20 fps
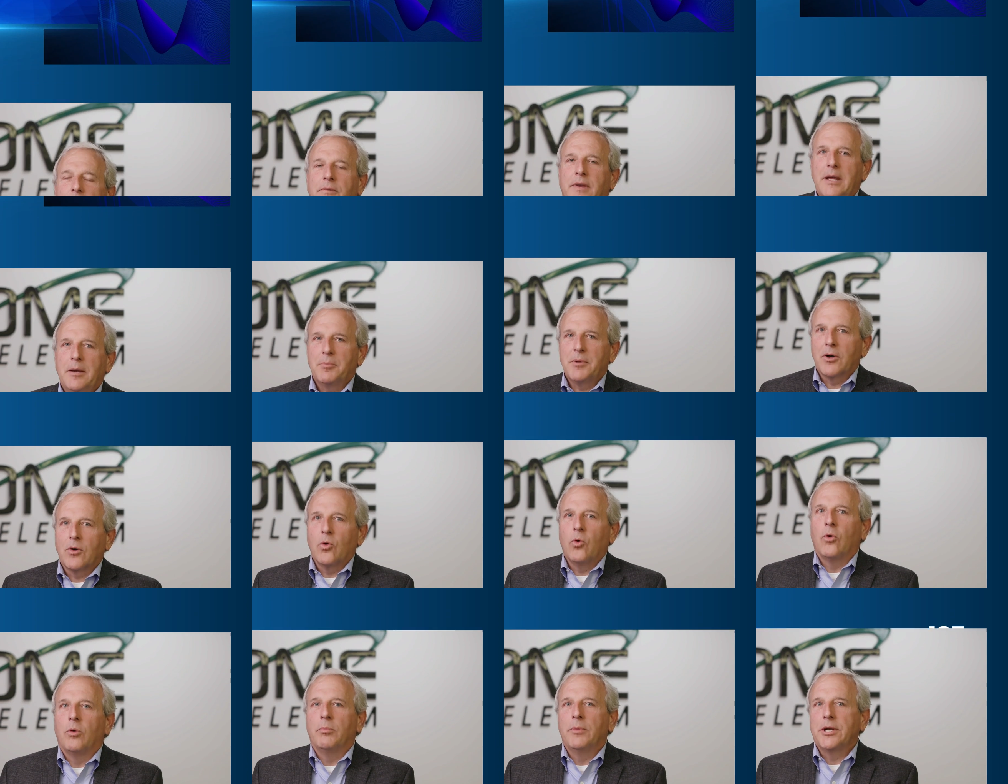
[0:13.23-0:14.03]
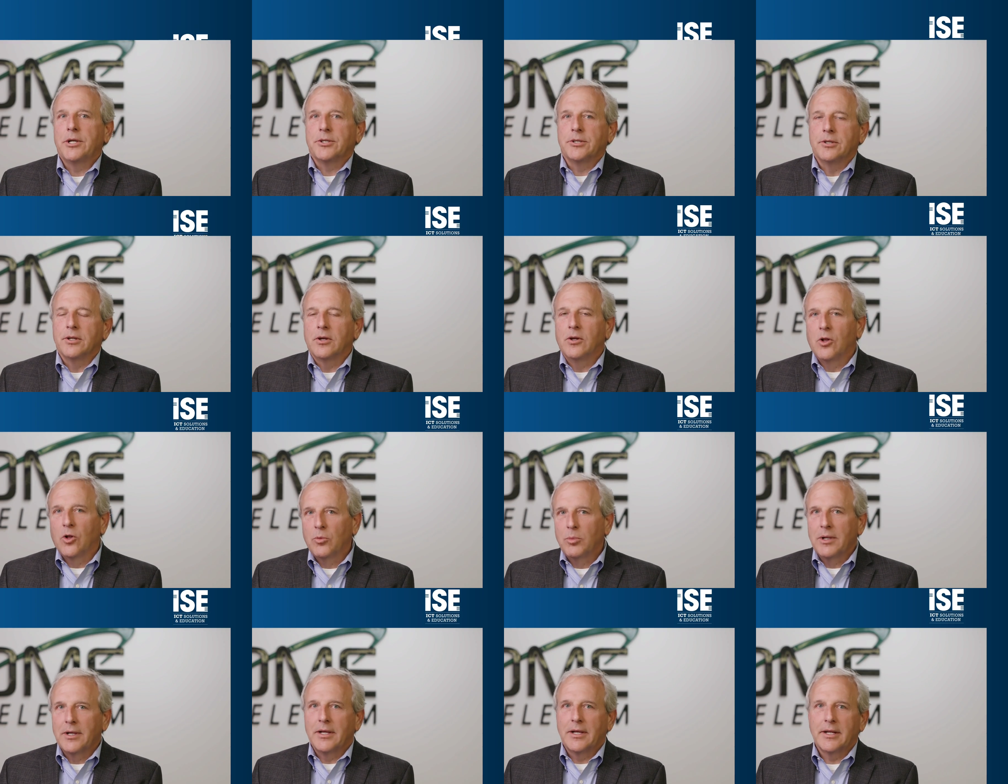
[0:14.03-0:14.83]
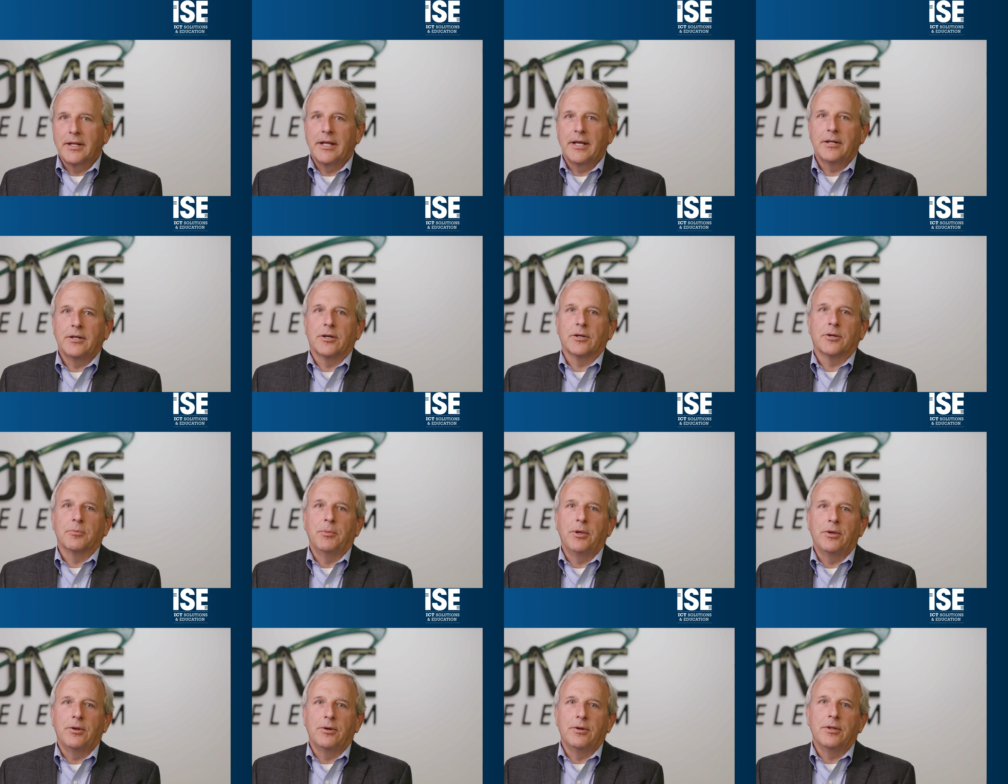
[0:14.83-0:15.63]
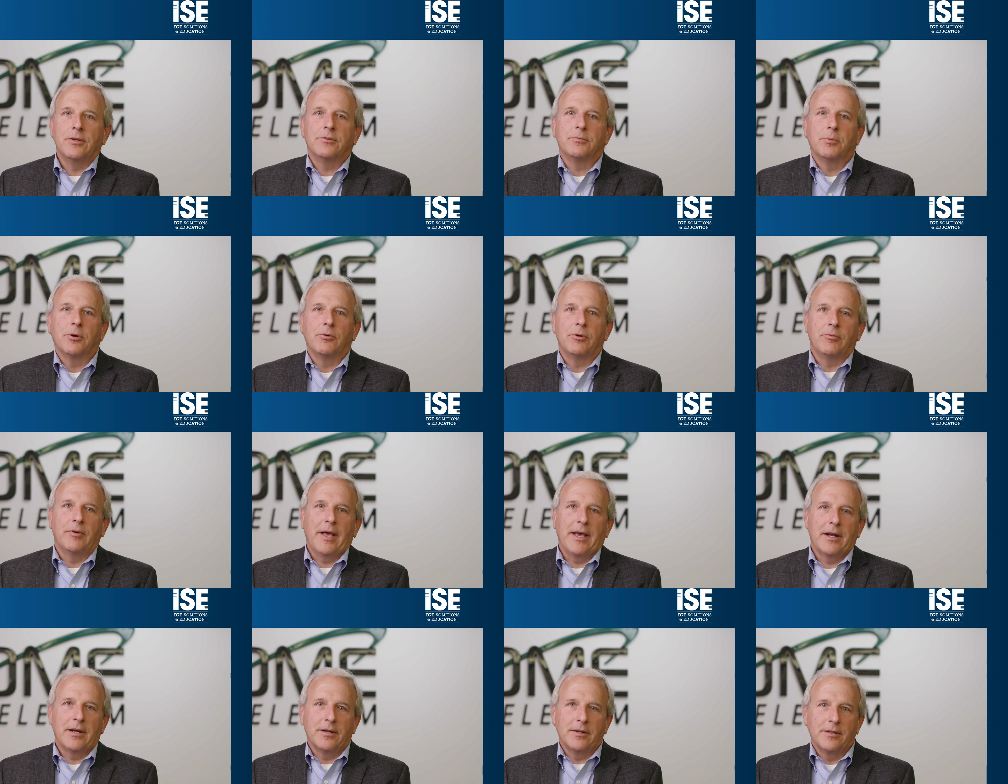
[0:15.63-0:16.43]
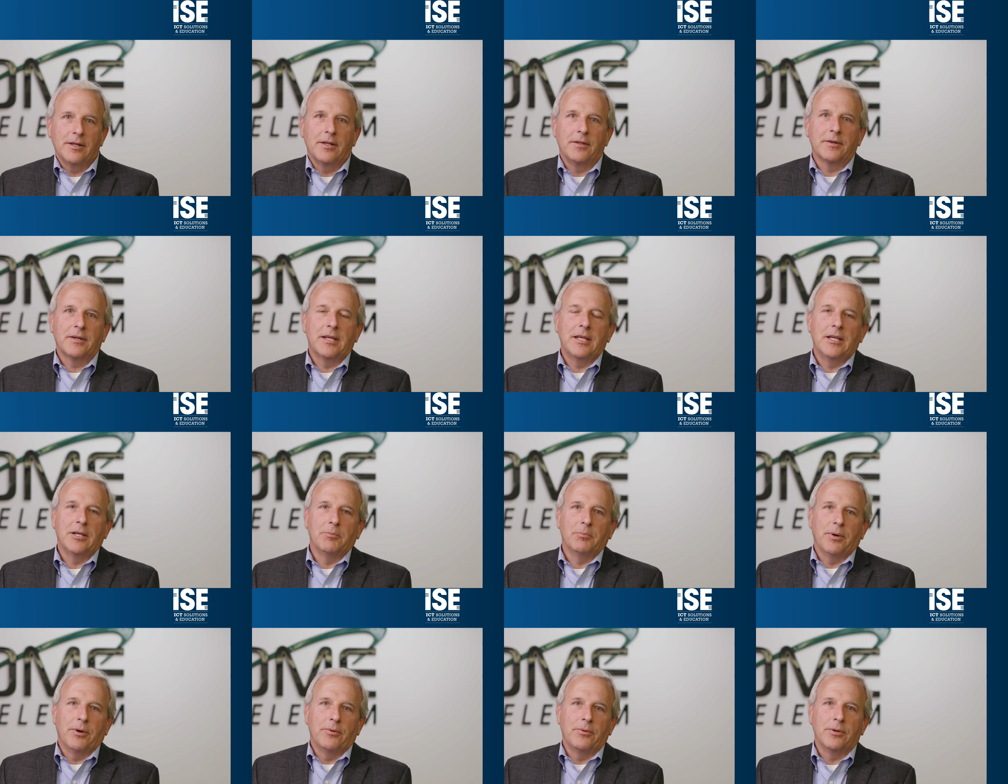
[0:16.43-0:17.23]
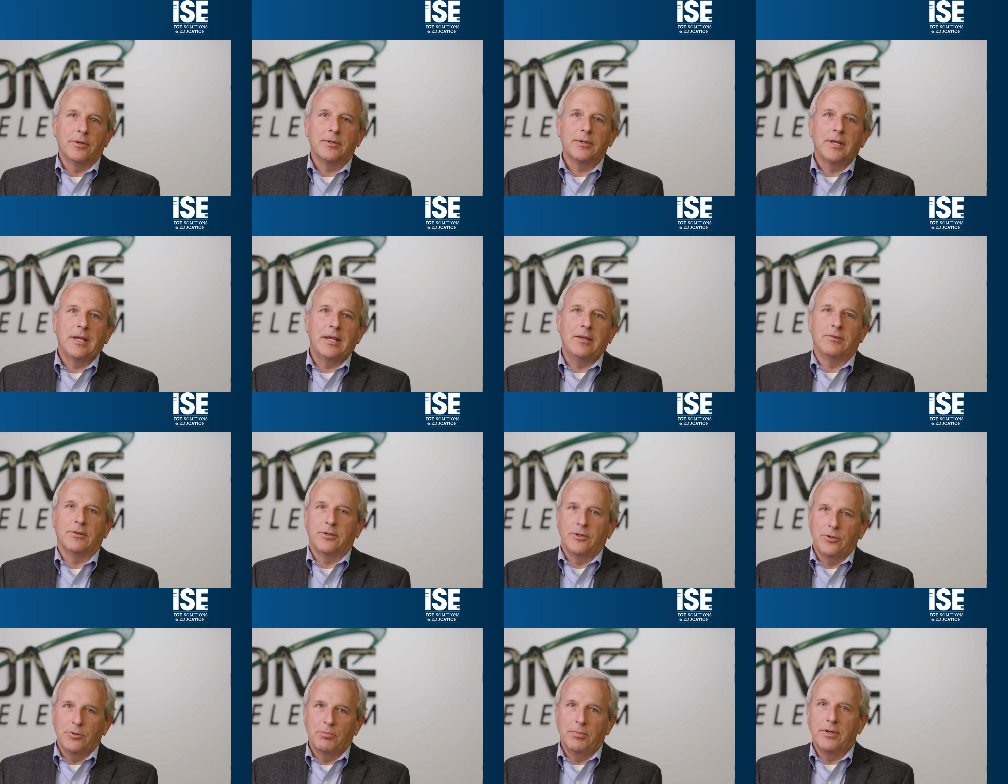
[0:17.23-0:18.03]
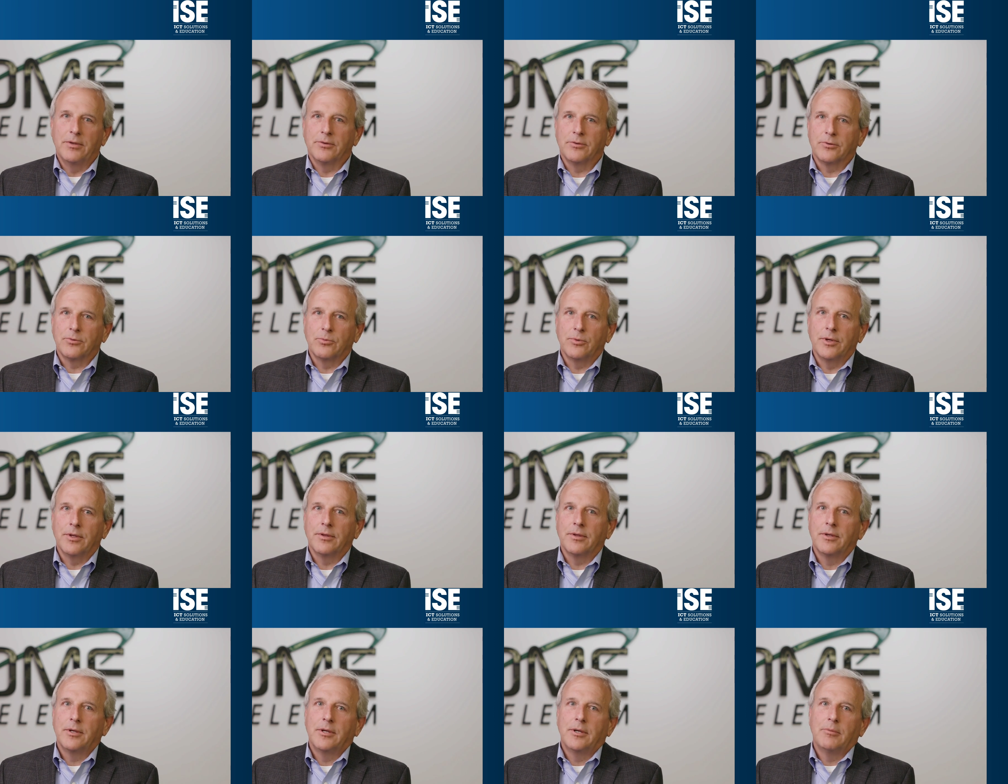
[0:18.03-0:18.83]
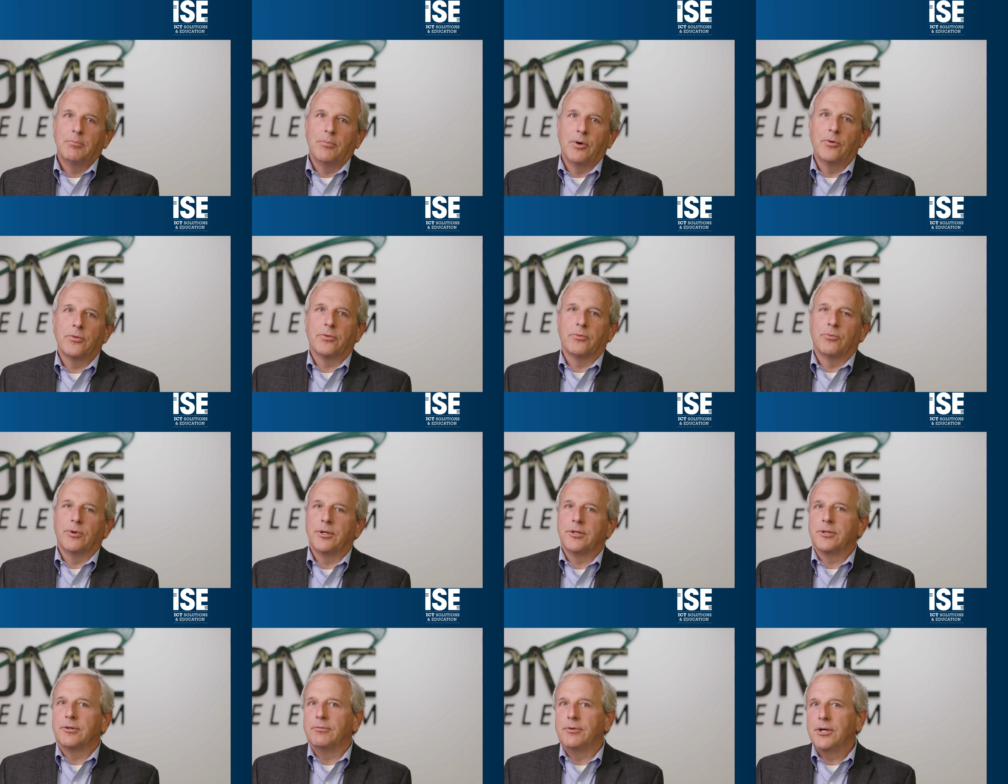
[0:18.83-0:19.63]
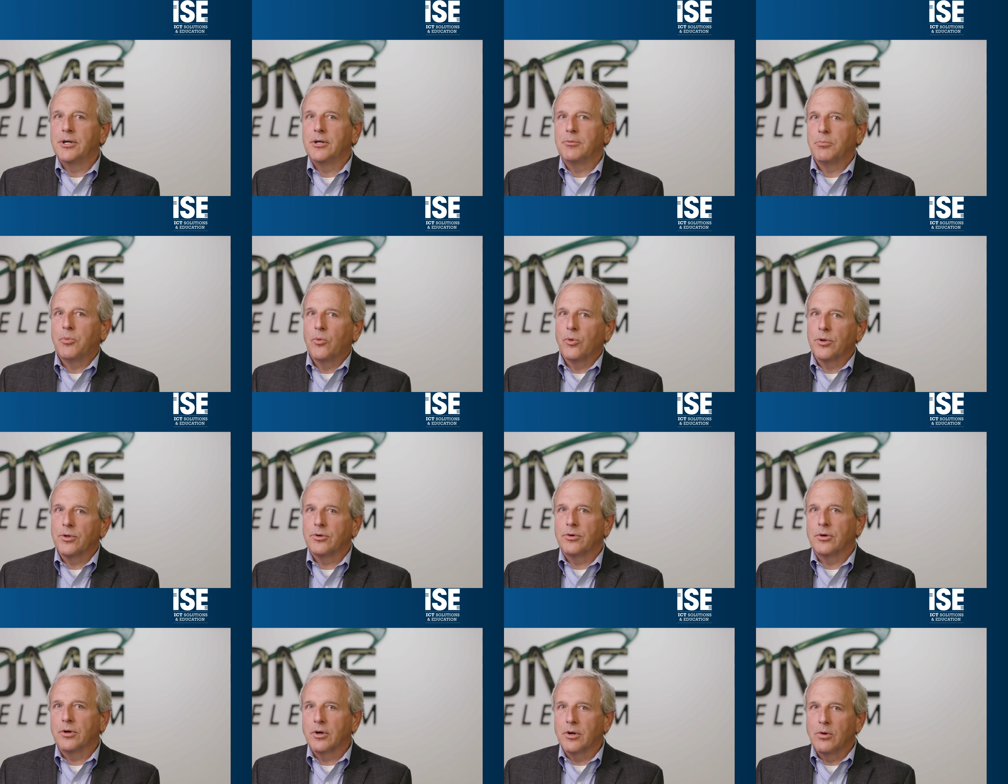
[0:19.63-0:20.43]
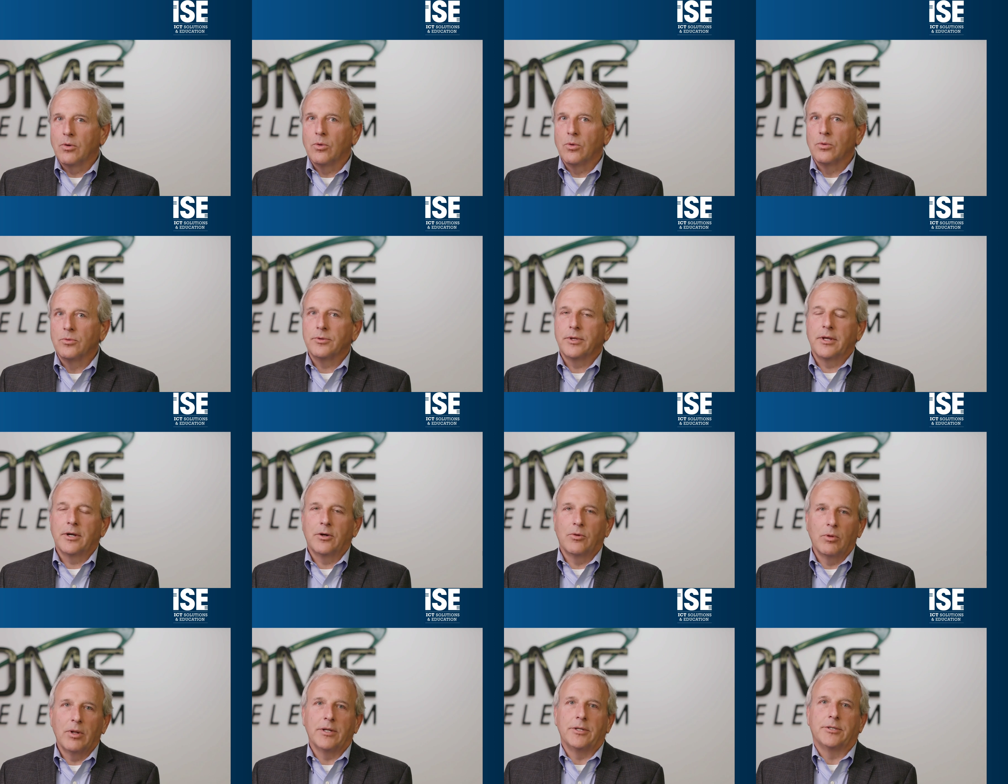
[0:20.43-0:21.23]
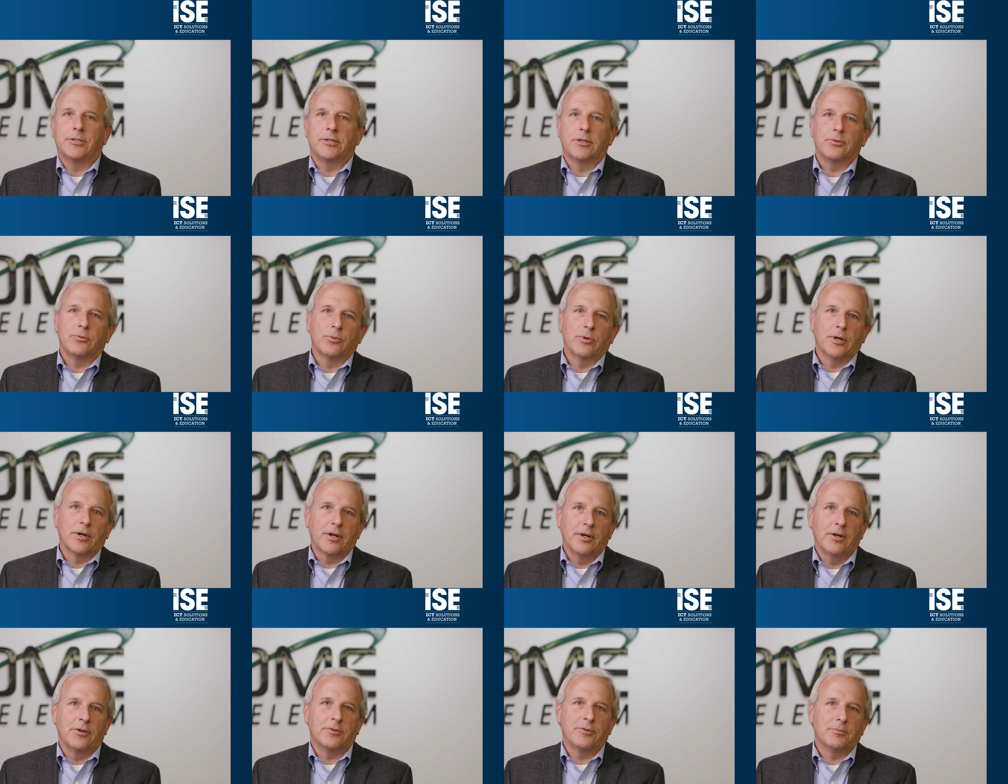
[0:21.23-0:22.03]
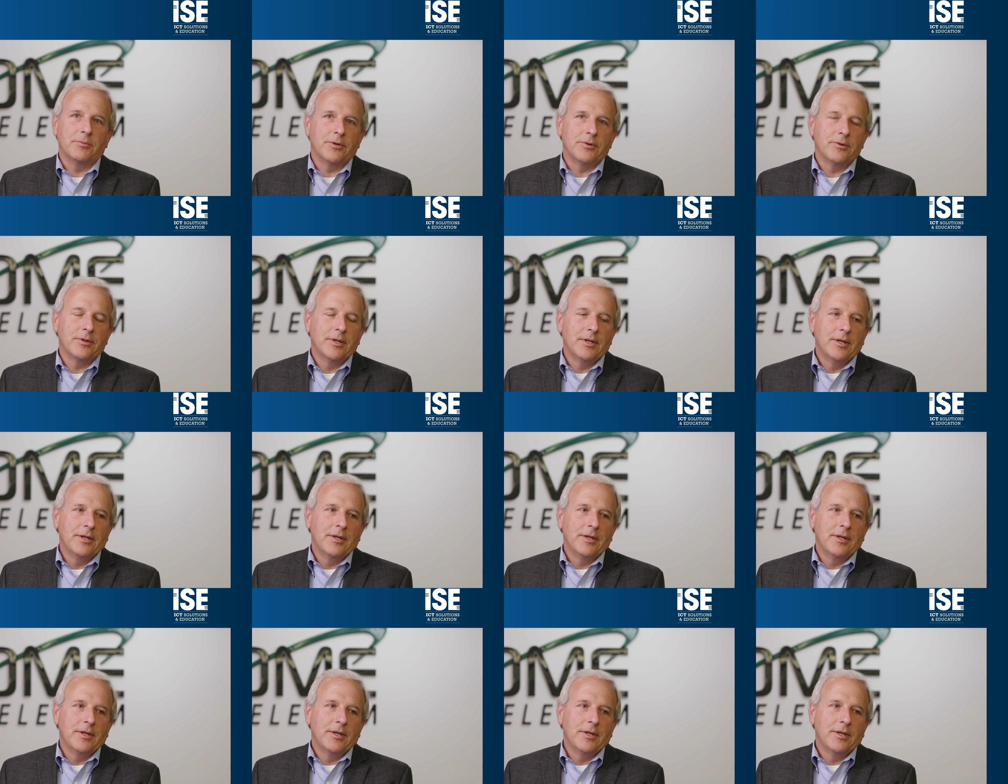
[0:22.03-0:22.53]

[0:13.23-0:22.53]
have kept our core mission to globally connect our communities, but we've added another key component, easy to do business with, both of which are very important to our goals and our relationships with our customers.